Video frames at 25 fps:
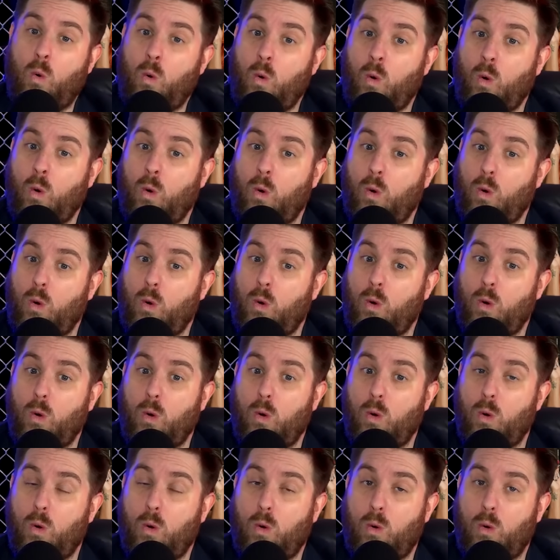
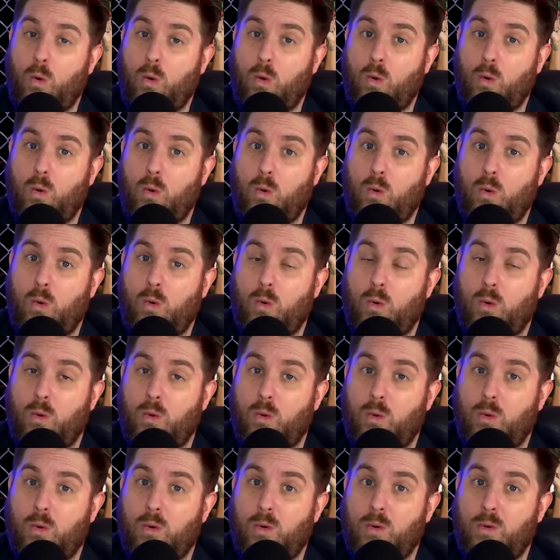
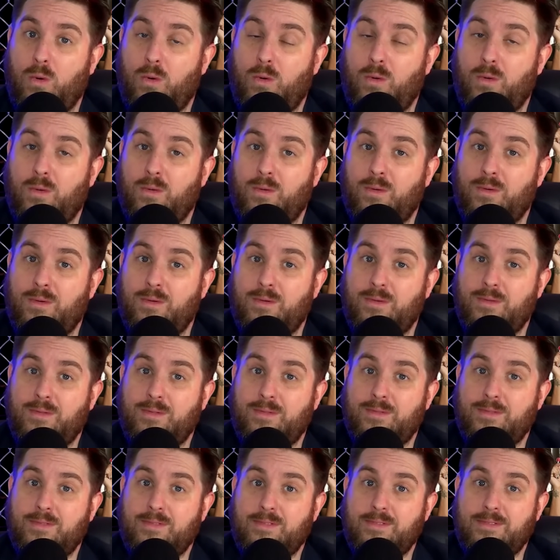
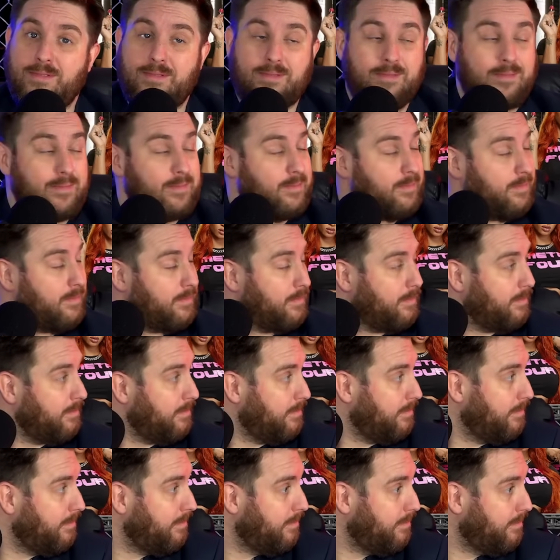
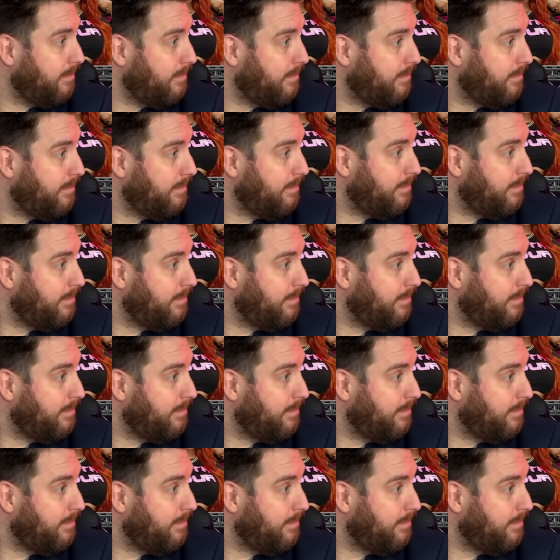(silent)